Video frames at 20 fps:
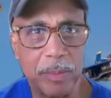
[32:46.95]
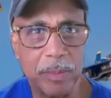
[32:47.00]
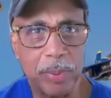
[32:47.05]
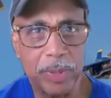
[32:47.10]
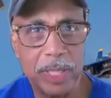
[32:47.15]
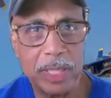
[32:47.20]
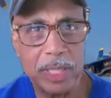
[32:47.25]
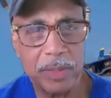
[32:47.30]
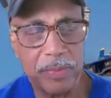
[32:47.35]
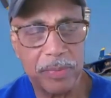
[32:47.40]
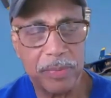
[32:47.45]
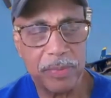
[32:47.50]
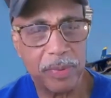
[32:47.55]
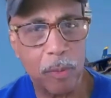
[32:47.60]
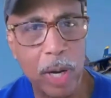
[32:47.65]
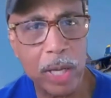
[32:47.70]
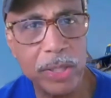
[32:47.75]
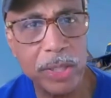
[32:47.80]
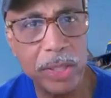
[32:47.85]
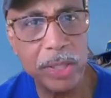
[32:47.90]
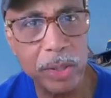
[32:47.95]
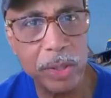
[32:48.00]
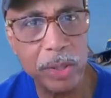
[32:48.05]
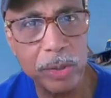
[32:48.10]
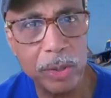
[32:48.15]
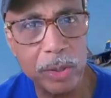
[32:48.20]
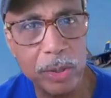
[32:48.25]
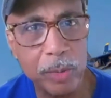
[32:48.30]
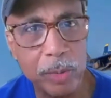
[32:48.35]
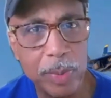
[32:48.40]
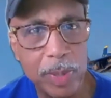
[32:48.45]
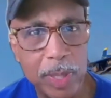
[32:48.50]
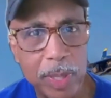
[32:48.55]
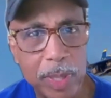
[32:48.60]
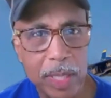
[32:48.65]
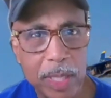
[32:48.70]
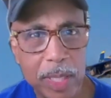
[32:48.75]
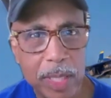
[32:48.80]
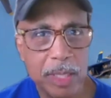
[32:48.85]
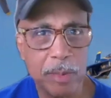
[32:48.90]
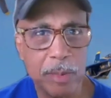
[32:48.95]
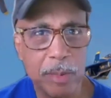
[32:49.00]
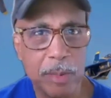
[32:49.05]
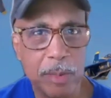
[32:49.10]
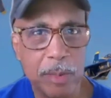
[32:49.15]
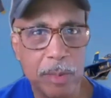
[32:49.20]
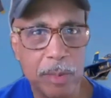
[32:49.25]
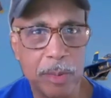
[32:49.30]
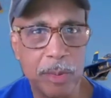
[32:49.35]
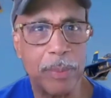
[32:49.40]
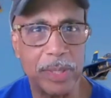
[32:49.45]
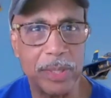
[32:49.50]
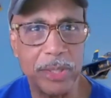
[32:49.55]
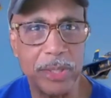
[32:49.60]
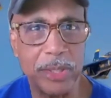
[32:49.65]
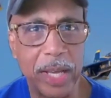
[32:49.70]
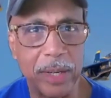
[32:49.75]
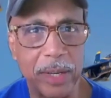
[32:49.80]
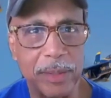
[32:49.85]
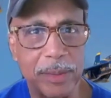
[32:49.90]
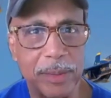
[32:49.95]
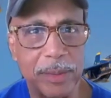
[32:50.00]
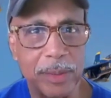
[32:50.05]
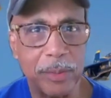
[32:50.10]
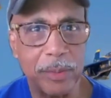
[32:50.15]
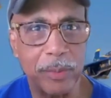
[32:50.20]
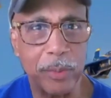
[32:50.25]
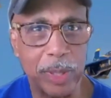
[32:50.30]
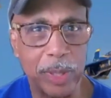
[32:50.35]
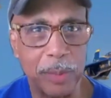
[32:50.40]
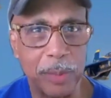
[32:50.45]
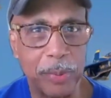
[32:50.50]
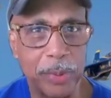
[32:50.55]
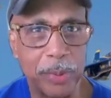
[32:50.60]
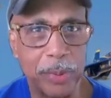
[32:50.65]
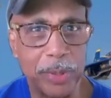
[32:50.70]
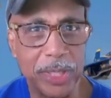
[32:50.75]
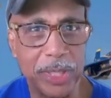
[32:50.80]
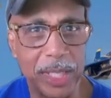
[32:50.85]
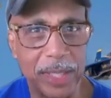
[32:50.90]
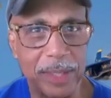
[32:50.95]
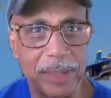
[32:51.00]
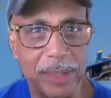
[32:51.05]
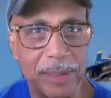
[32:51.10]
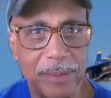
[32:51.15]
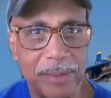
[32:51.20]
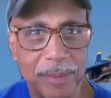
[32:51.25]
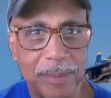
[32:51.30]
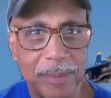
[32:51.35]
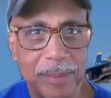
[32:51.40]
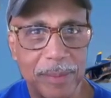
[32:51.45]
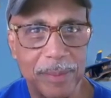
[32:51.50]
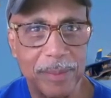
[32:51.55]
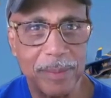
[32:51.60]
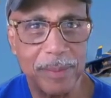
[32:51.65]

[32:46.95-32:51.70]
And please, if you're watching YouTube, subscribe to the channel. We'd appreciate it.